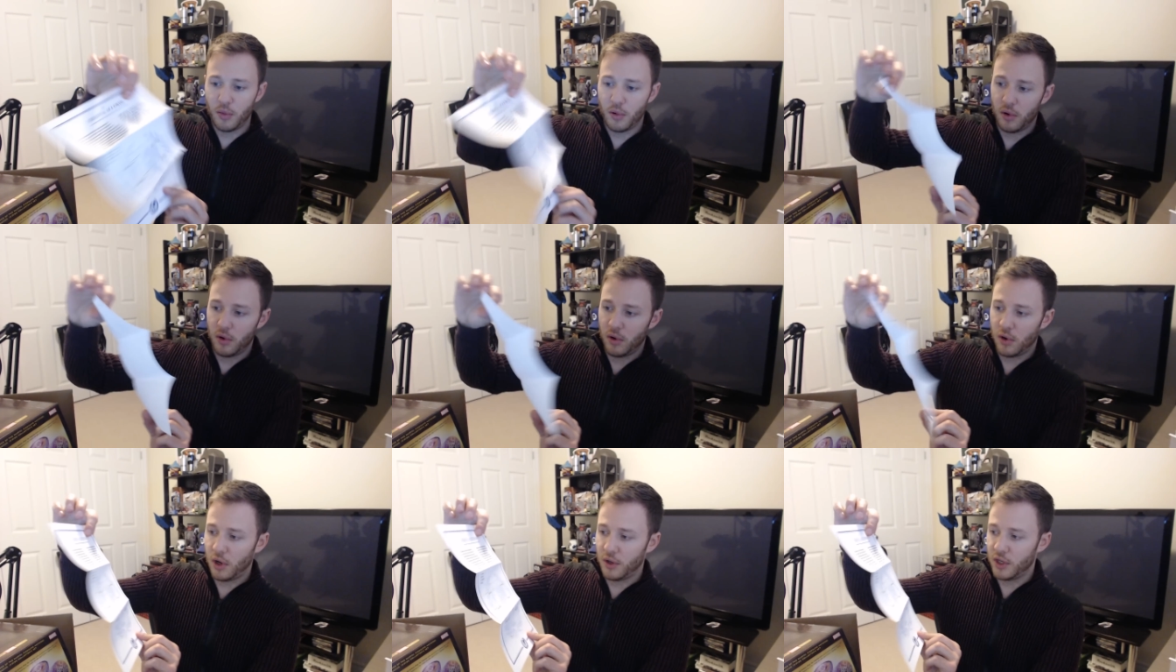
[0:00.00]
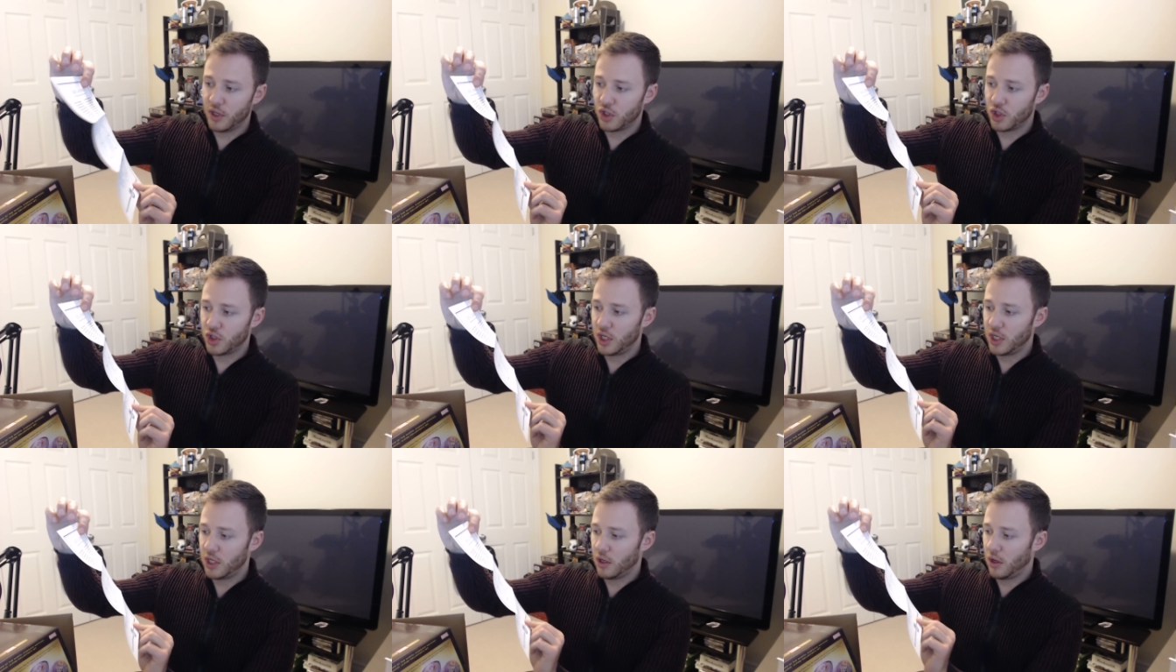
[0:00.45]
on the
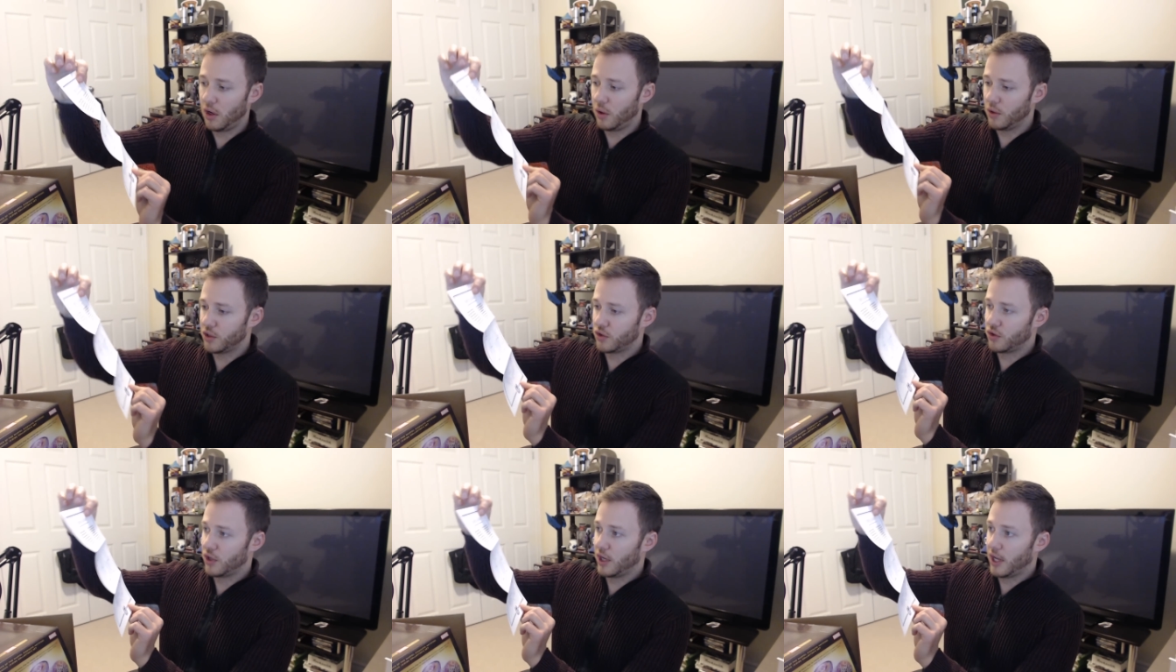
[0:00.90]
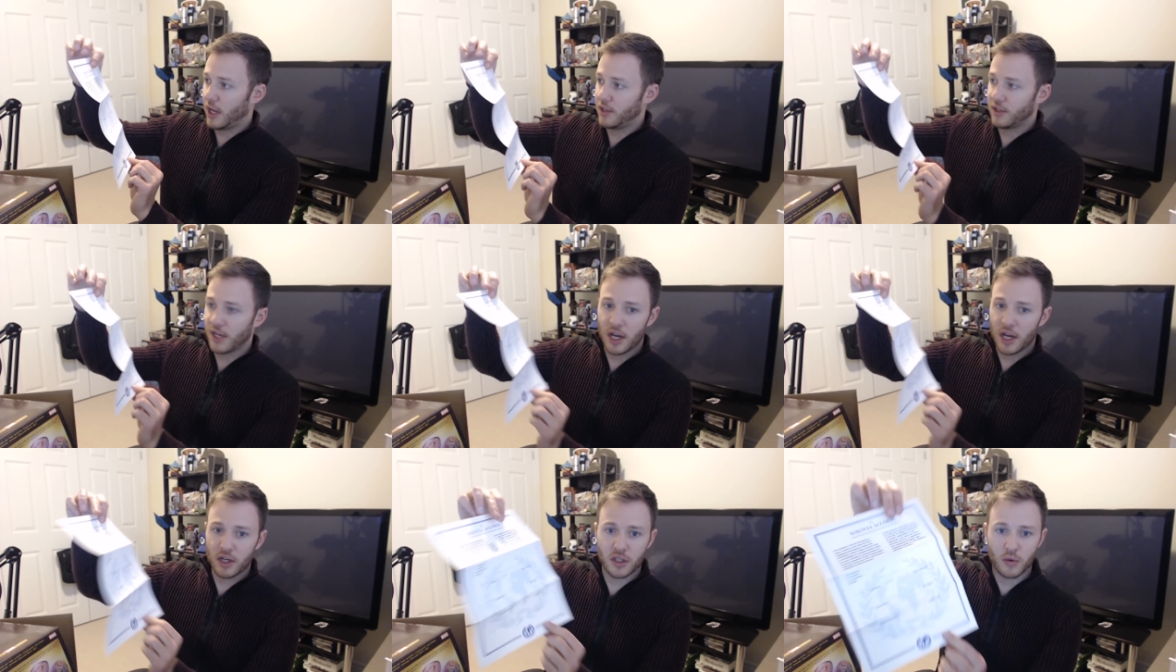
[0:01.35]
sheet. Oh, it's it's
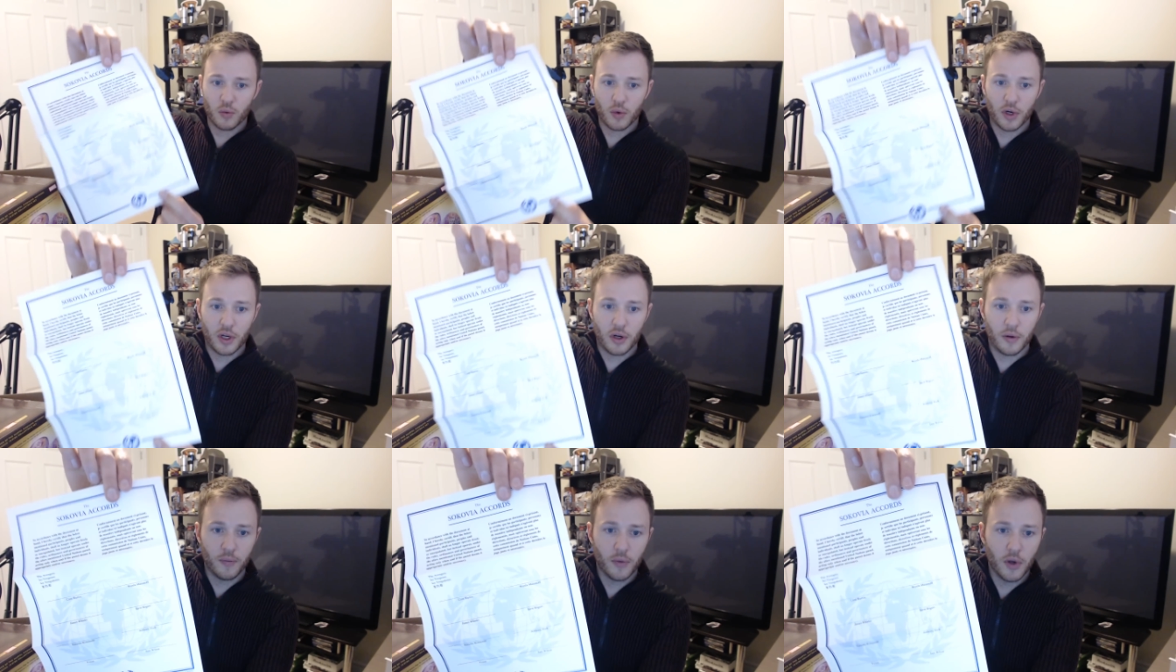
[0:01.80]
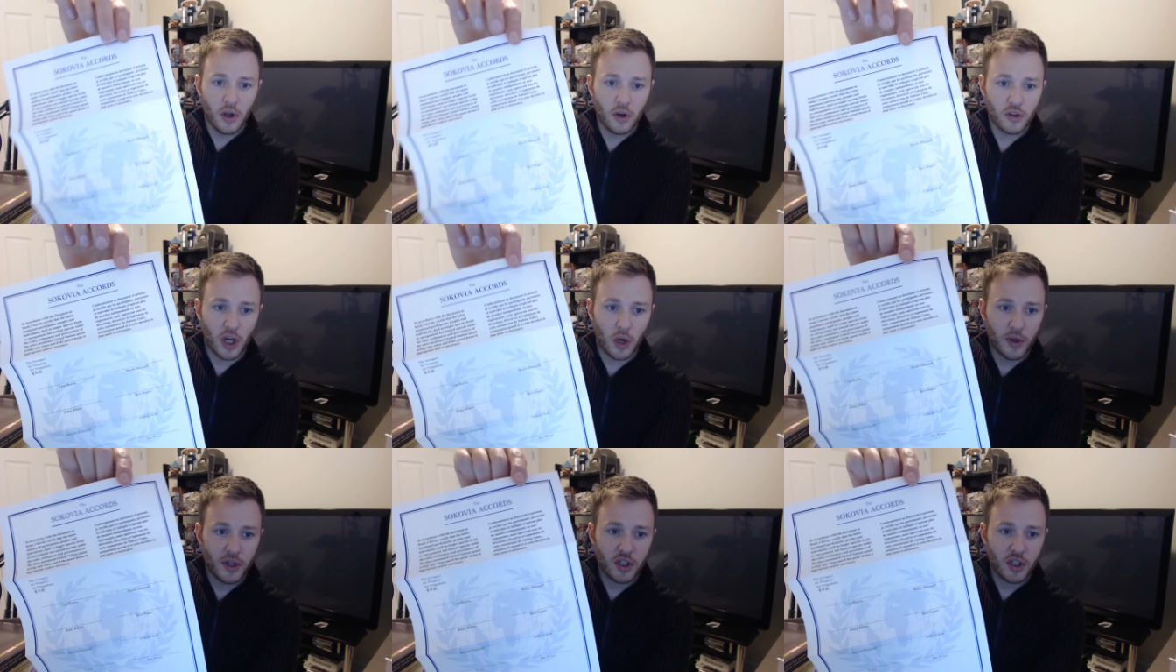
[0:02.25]
actually real.
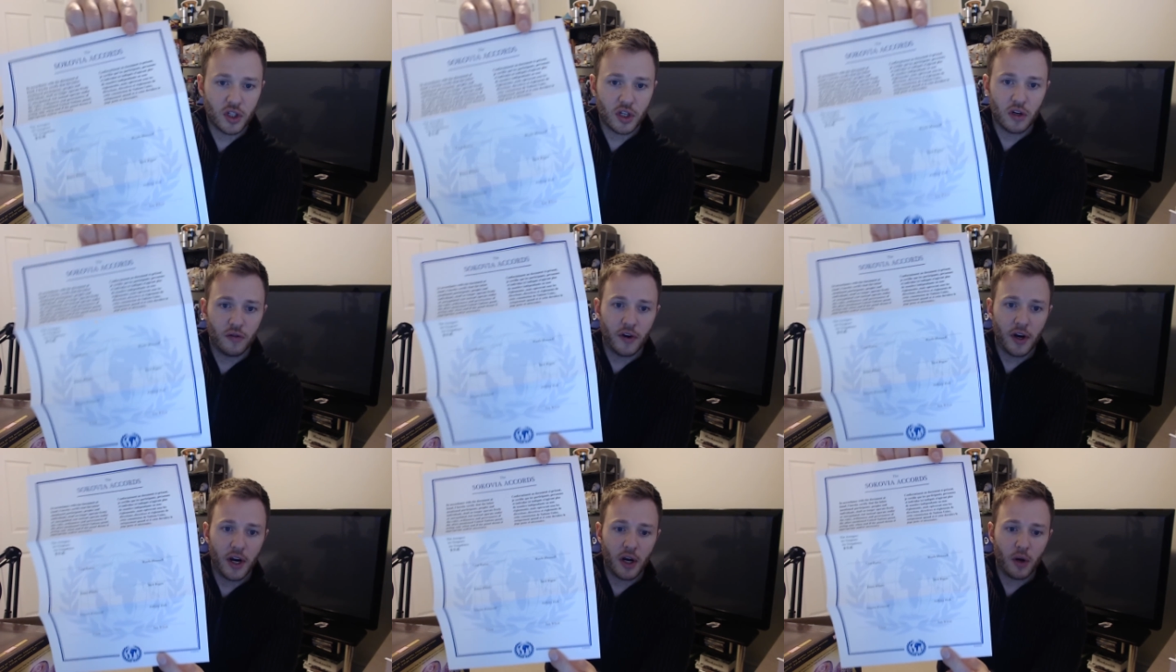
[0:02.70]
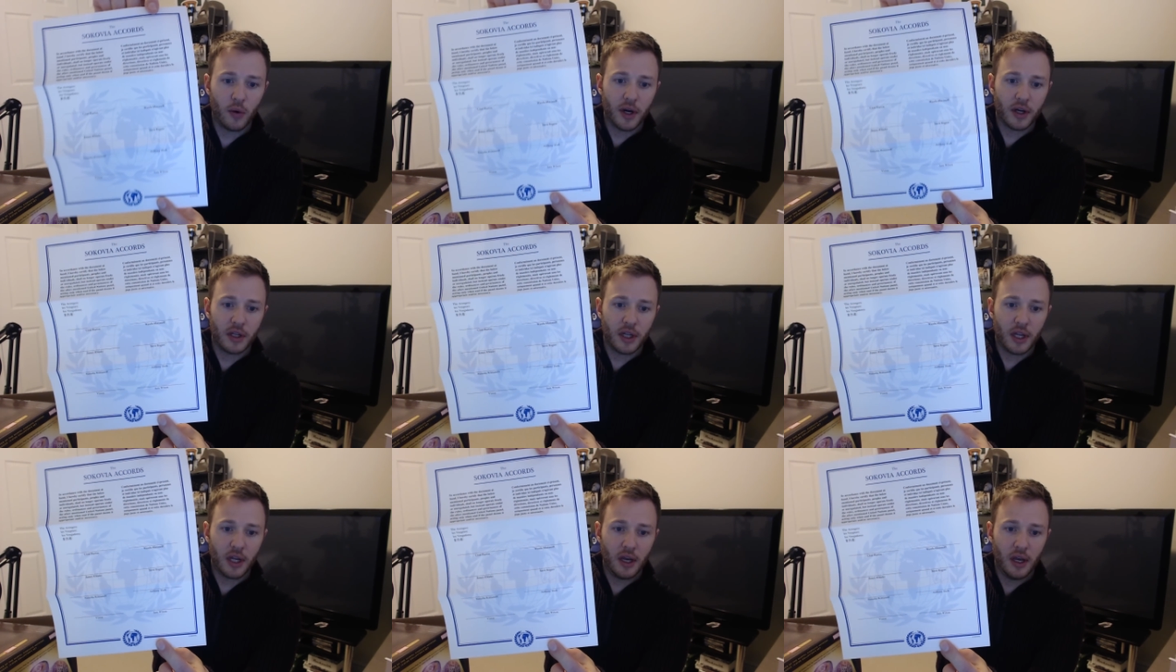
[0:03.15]
So I'll read this to you very
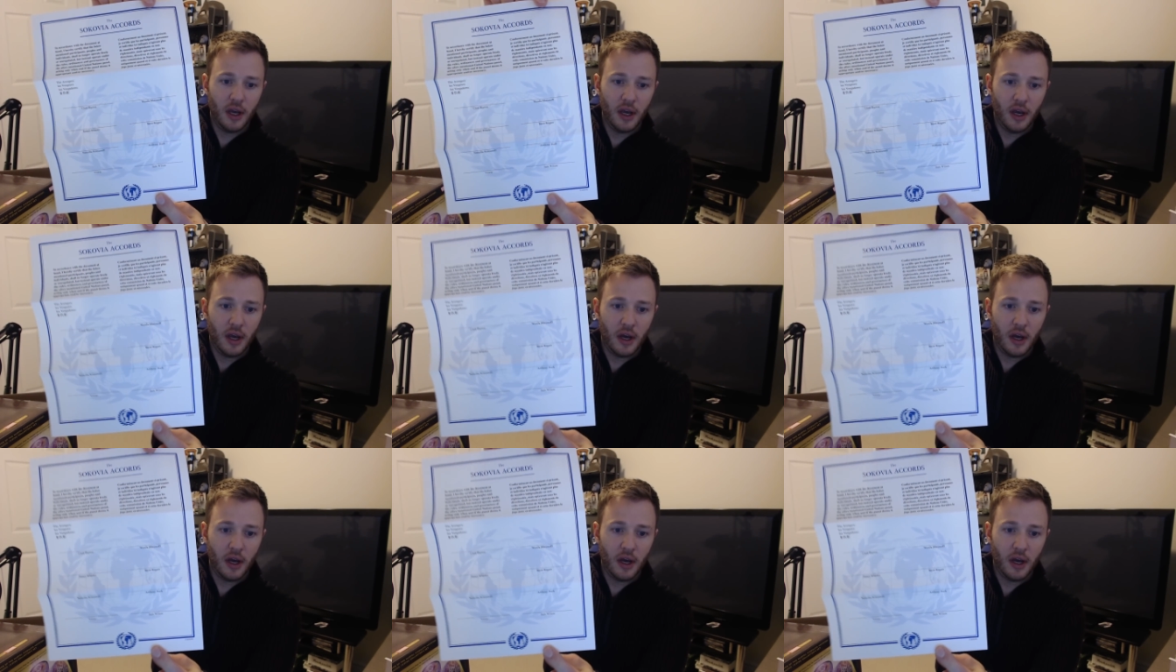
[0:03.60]
quickly.